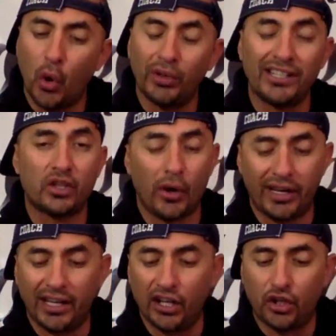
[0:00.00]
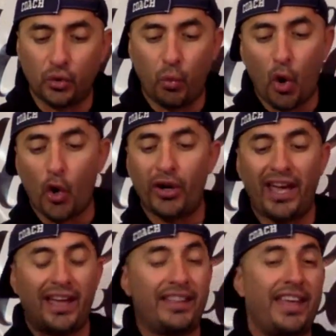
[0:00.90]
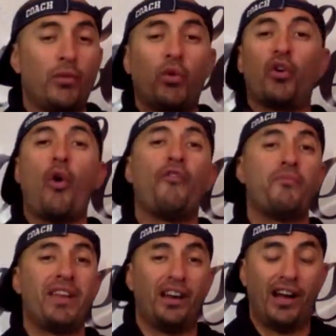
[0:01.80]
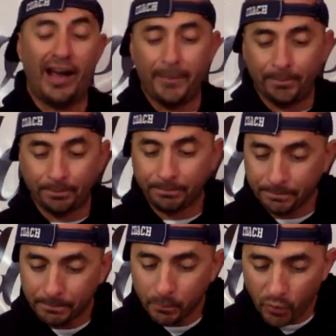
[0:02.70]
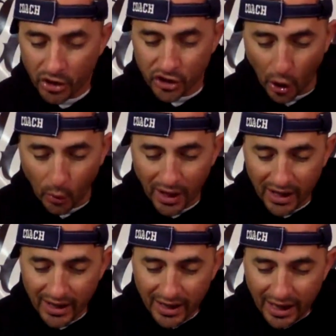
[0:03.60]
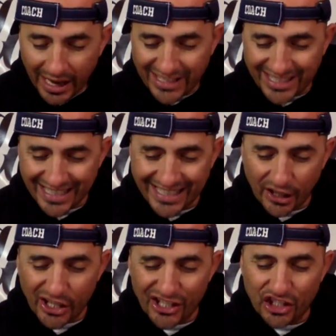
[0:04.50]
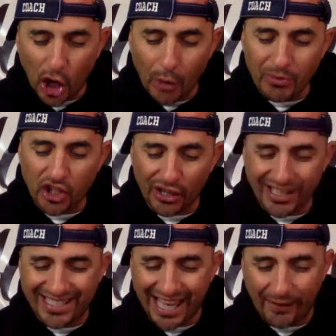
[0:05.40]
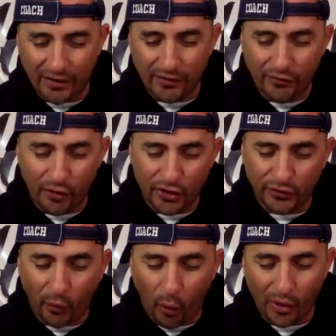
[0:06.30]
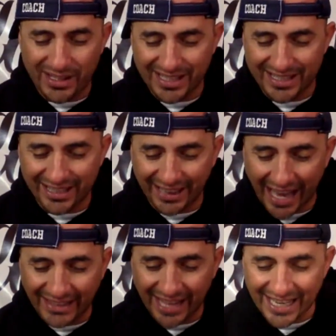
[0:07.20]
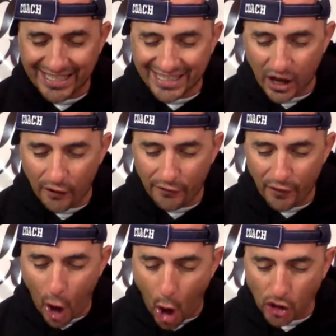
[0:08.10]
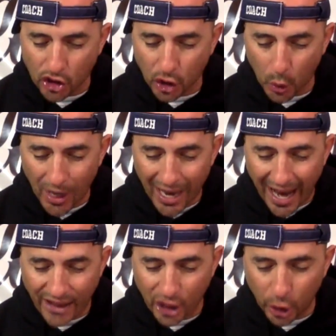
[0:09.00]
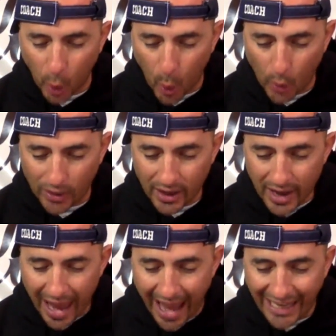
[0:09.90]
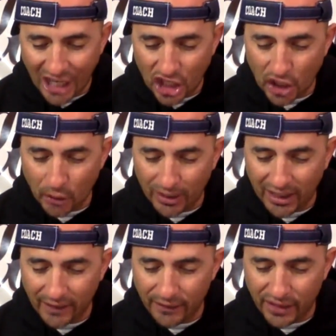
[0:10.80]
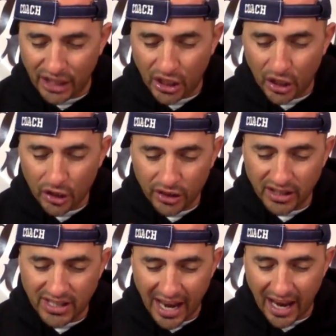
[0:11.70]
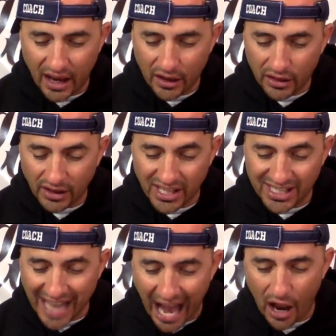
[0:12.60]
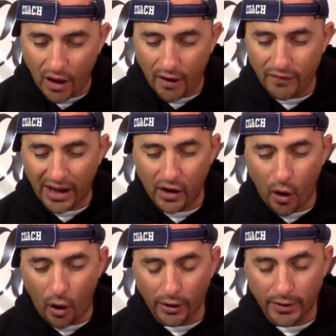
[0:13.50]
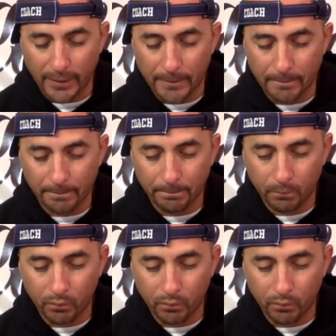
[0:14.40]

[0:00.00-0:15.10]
And so let's go ahead and get into the word and then we'll go from there, all right? So it says here in Psalms 37, verse 4, it says, delight thyself also in the Lord, and he shall give thee the desire of thine heart.